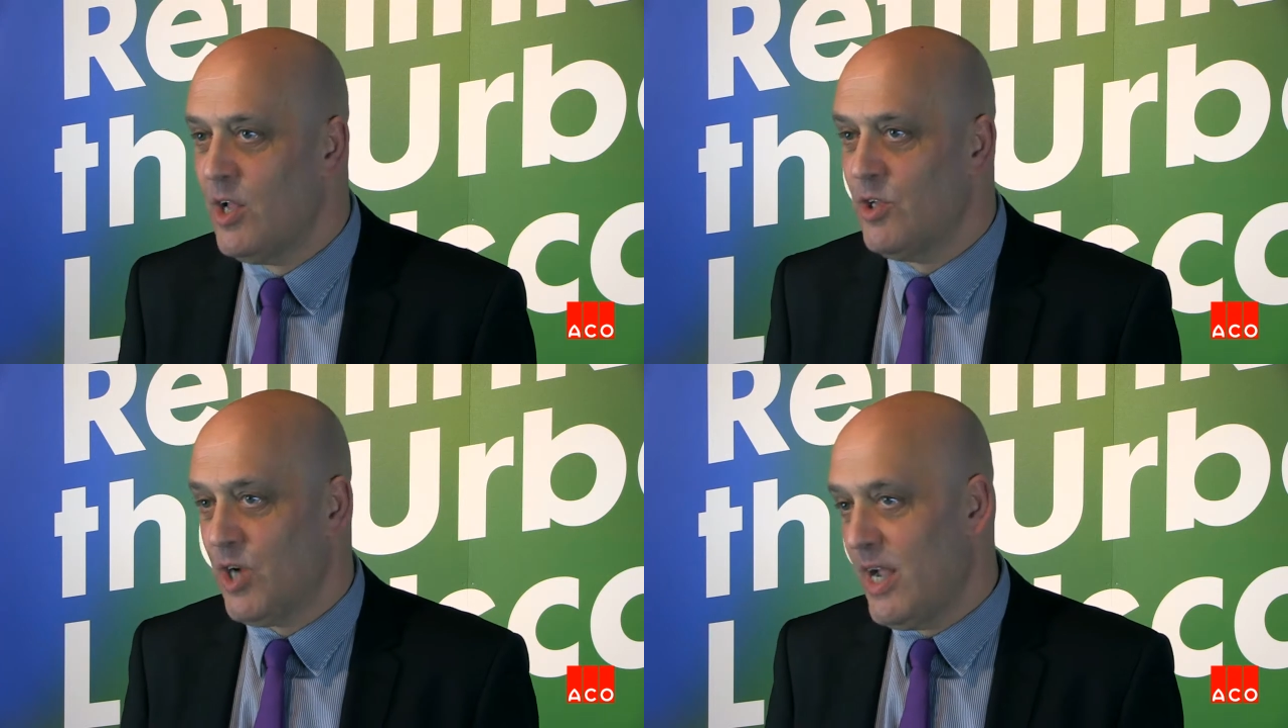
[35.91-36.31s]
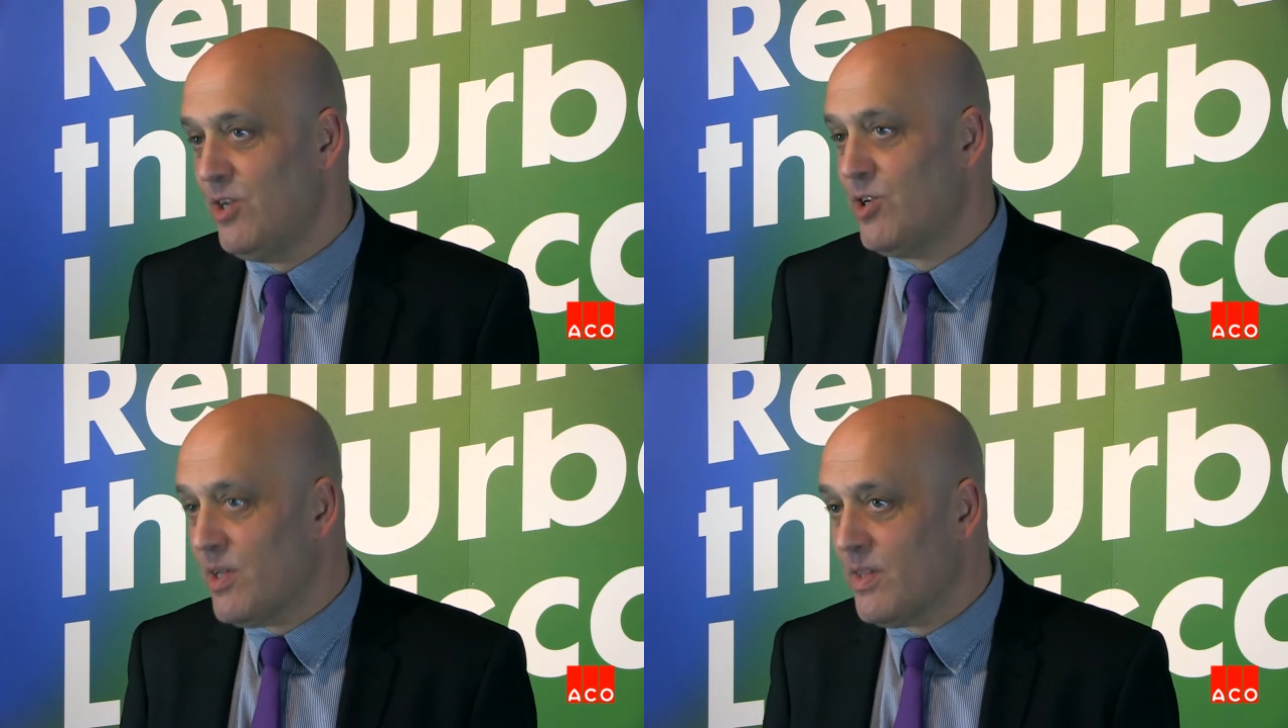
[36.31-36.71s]

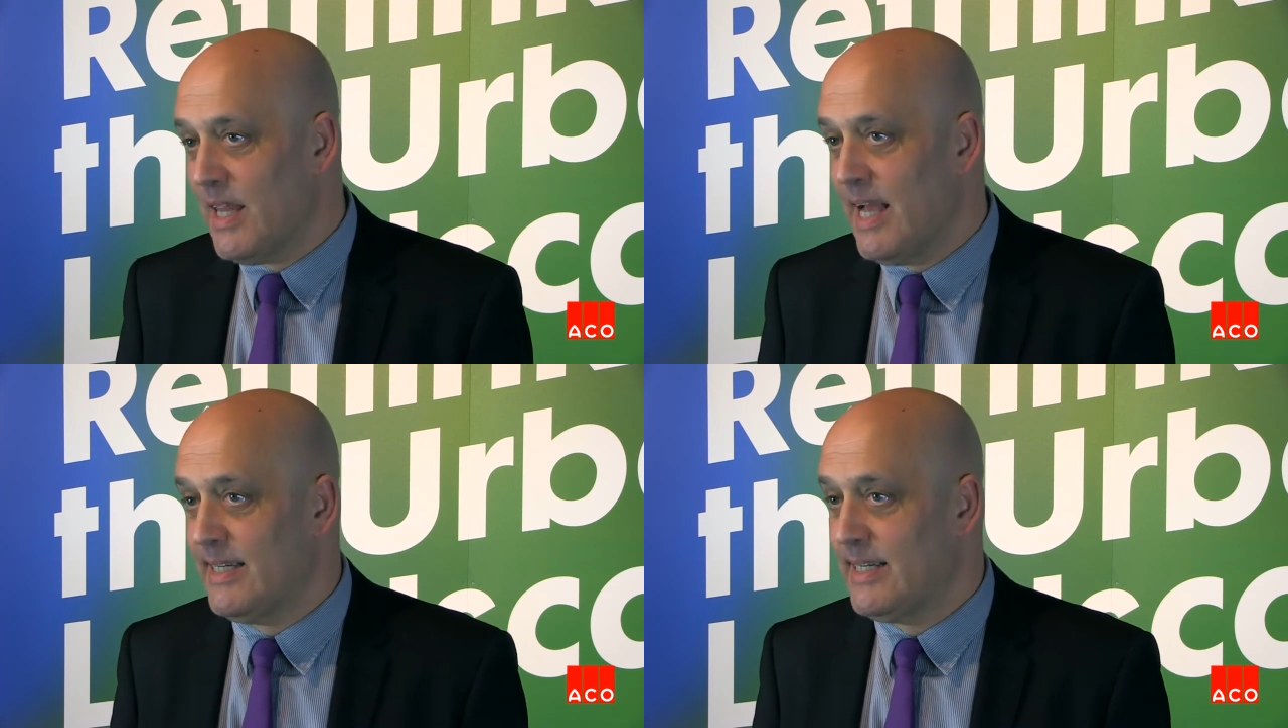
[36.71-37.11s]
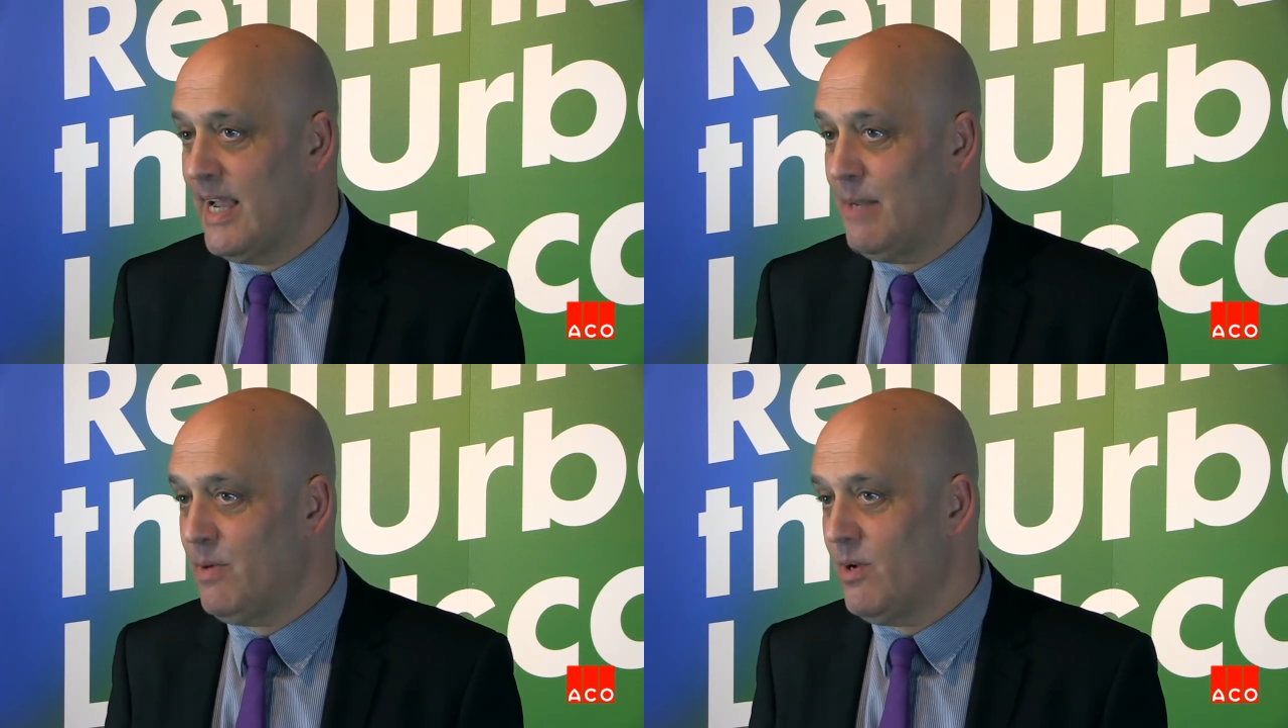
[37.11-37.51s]
change the
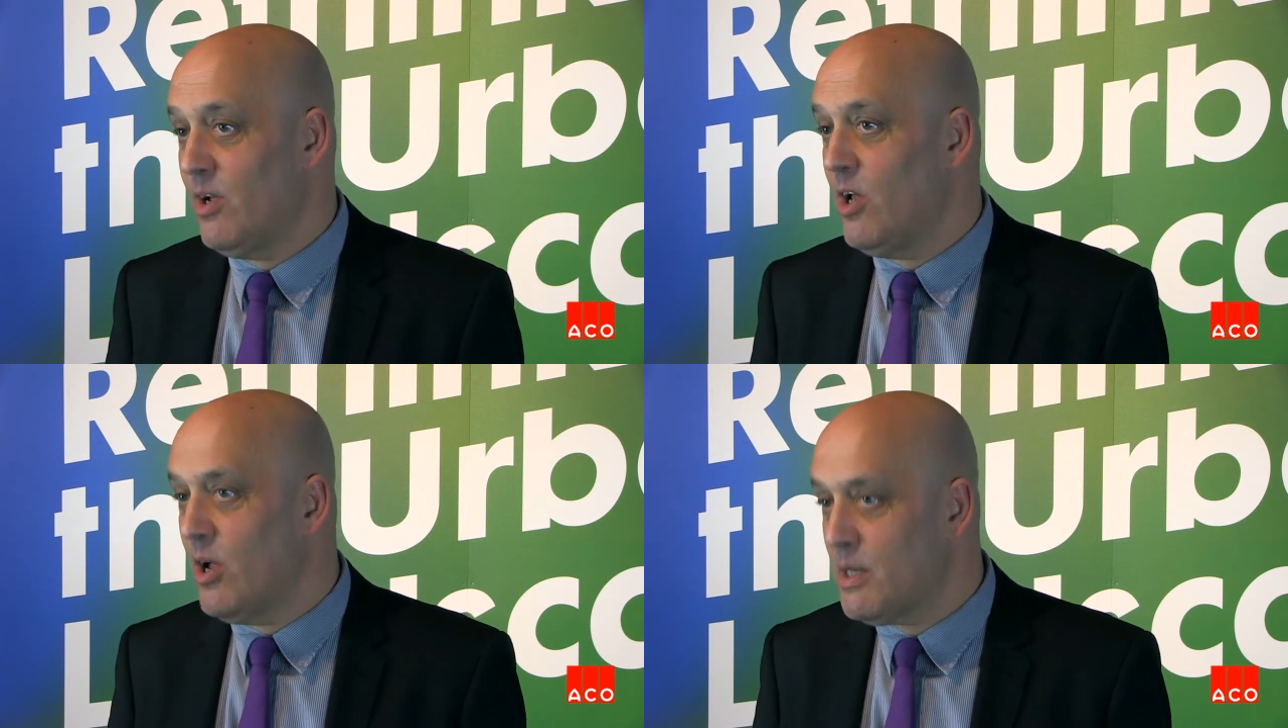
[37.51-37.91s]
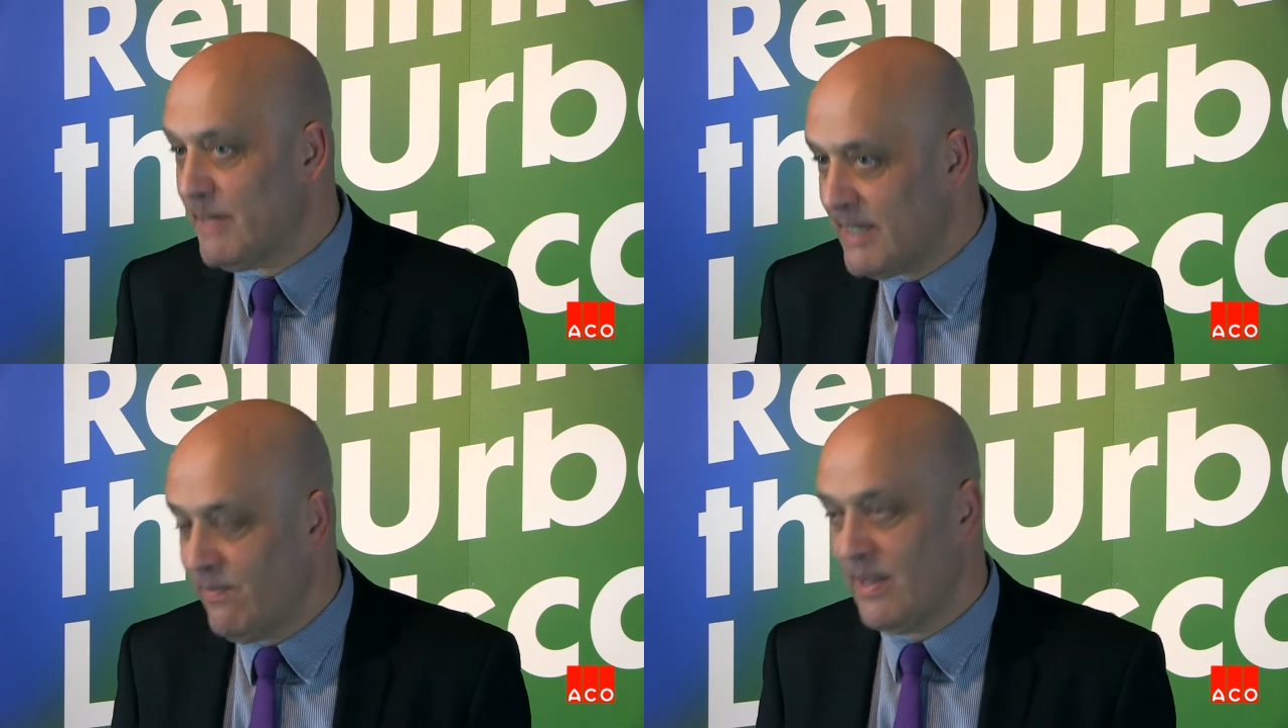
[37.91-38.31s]
landscape
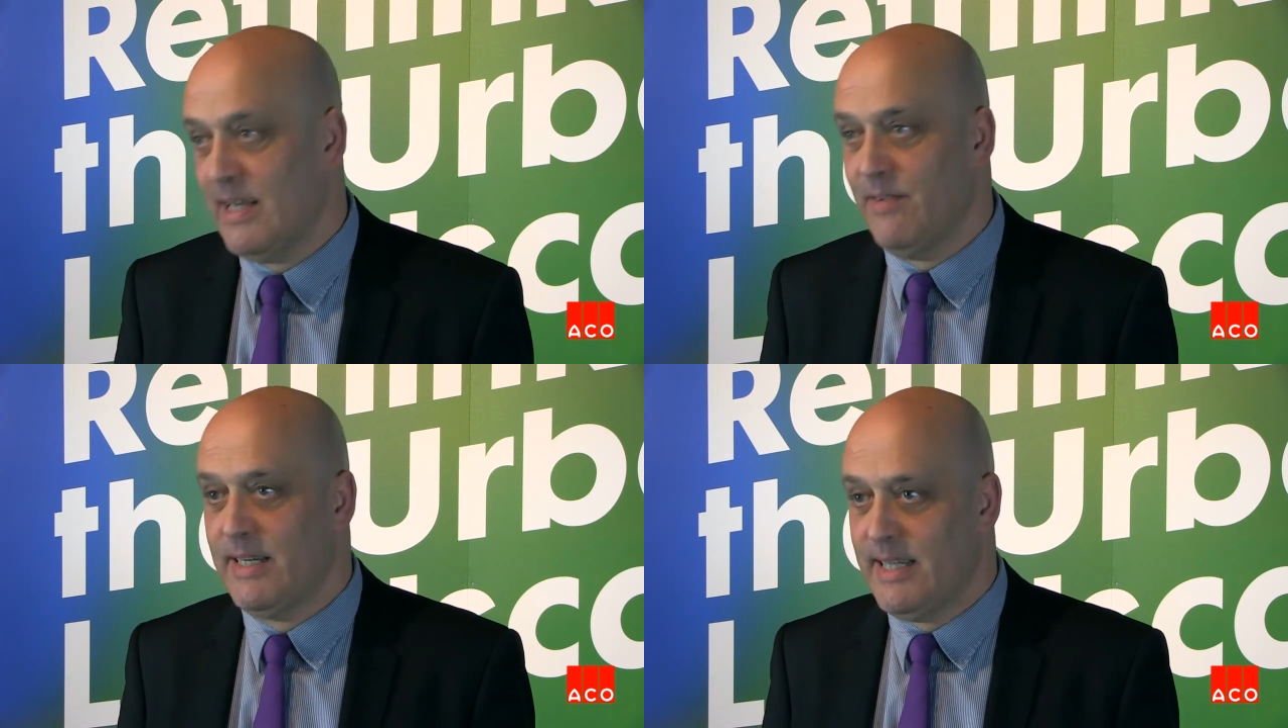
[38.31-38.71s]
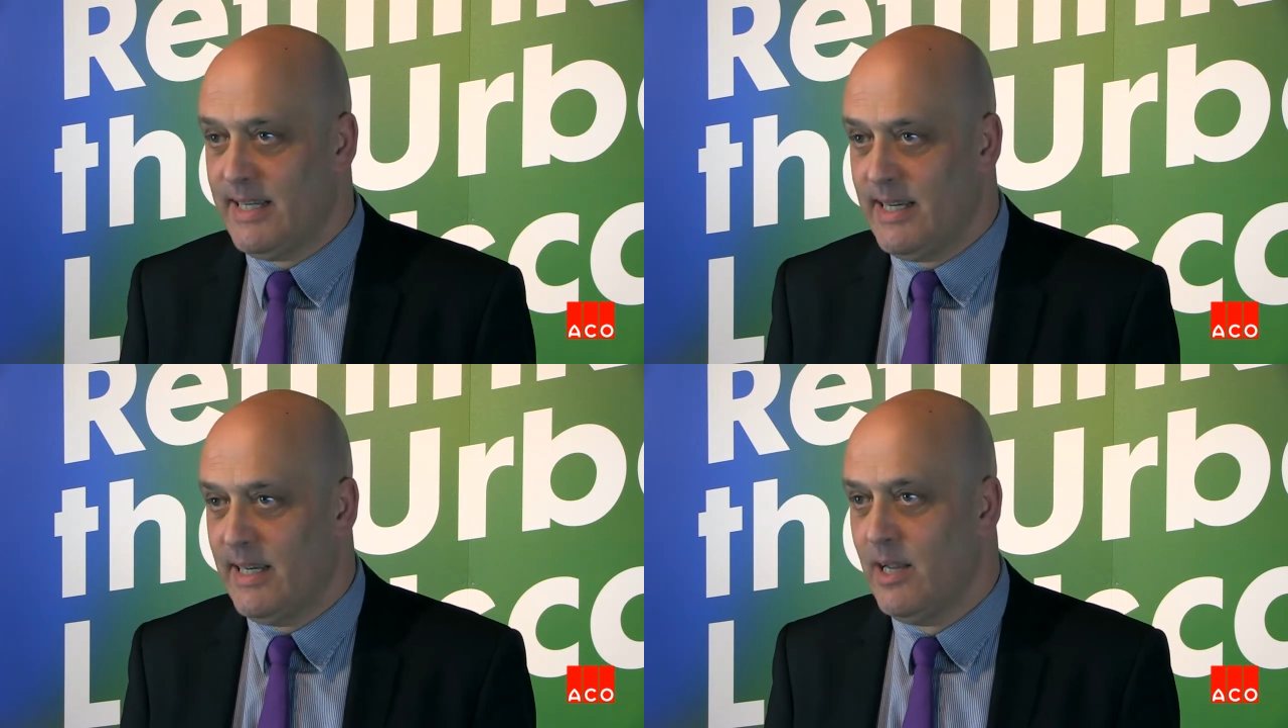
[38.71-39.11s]
specifically of the
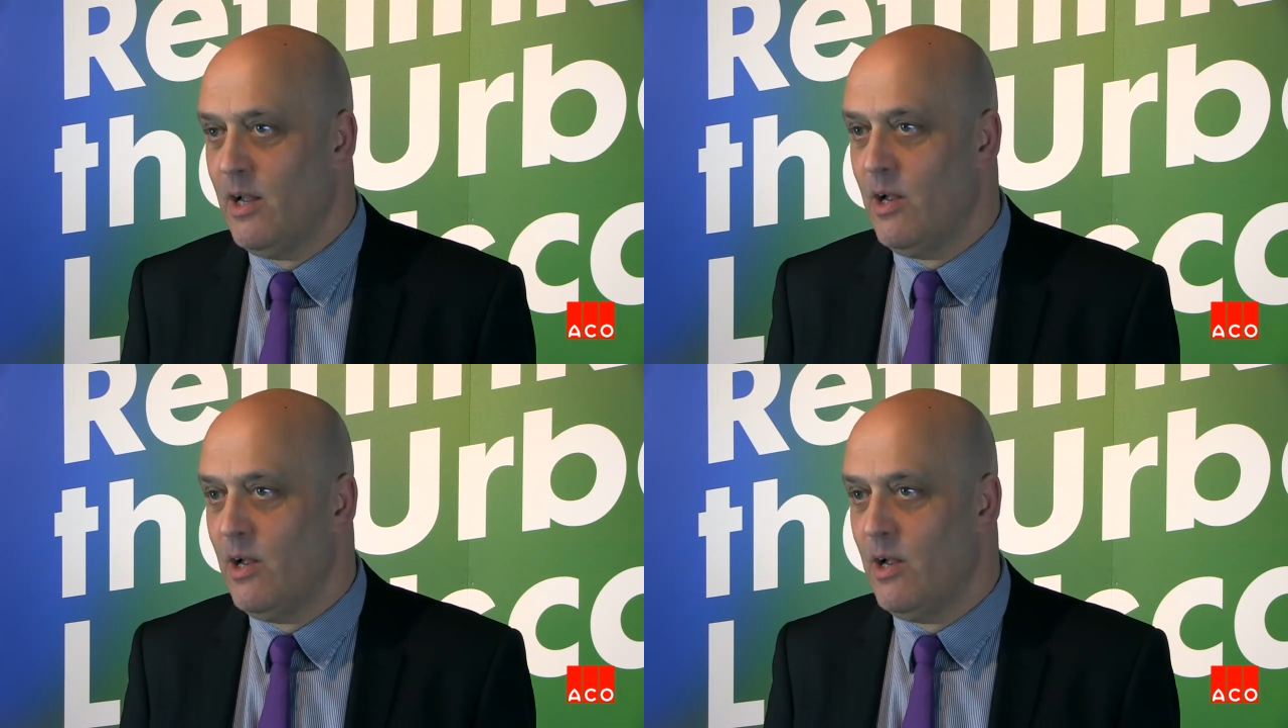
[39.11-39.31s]
city